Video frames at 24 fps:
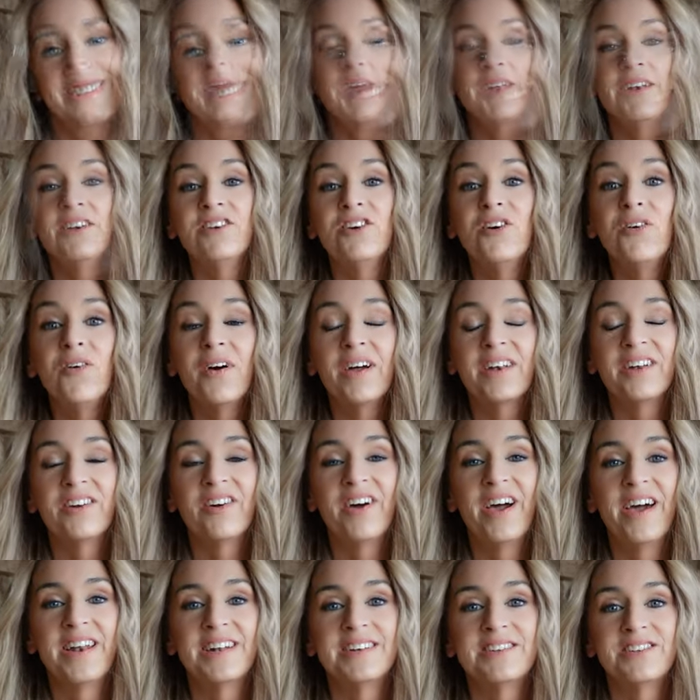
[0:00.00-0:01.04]
I know
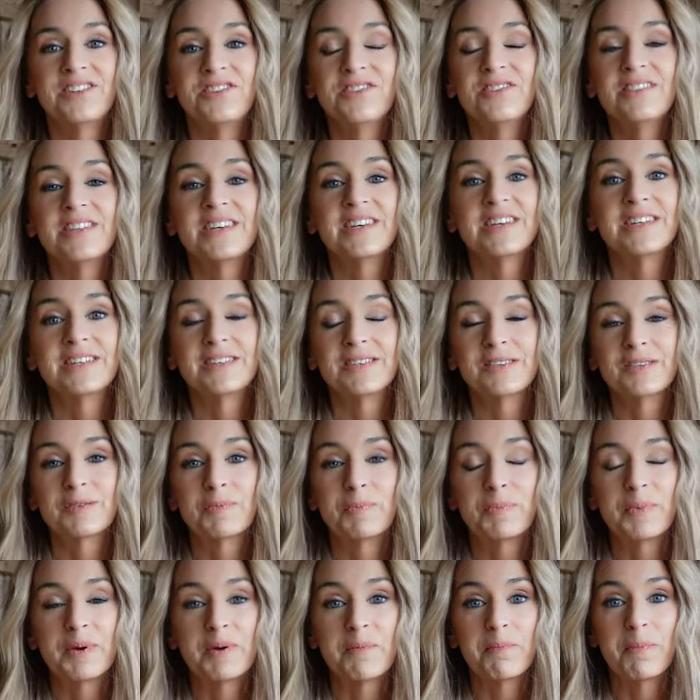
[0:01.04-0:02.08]
how to do
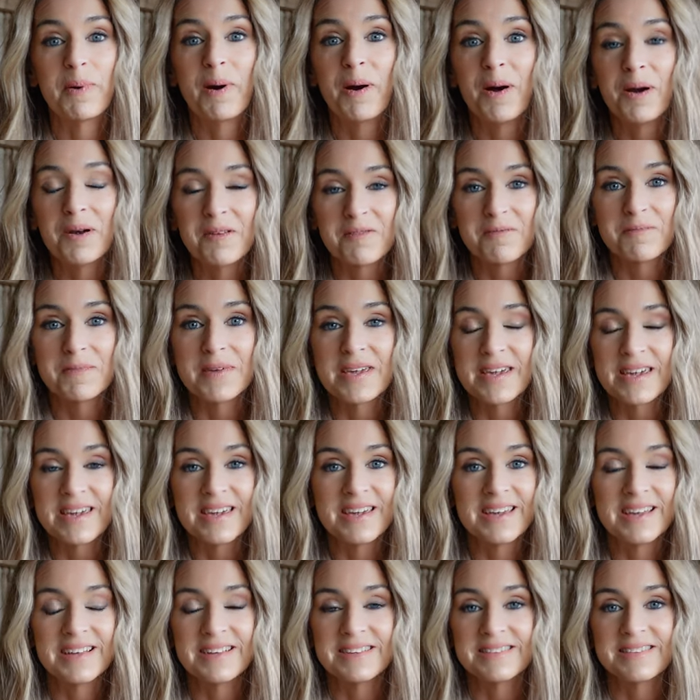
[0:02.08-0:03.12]
this, but part of
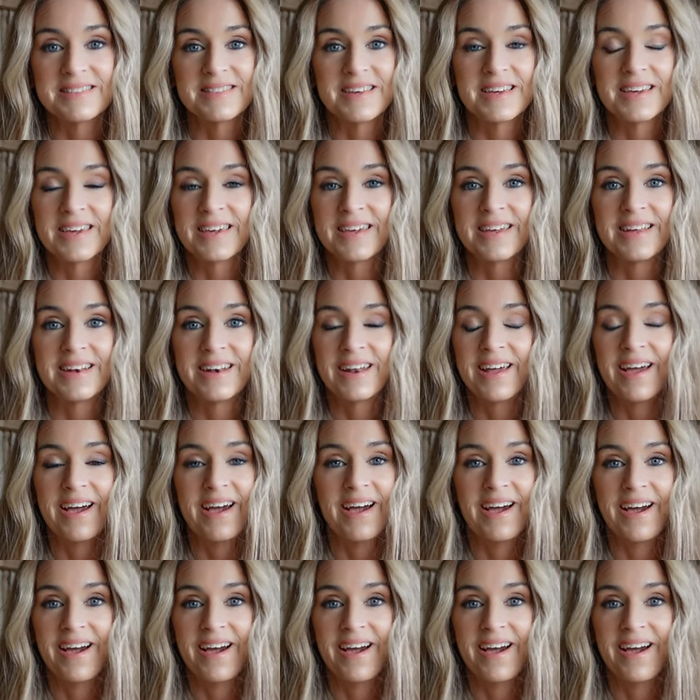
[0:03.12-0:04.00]
me is thinking,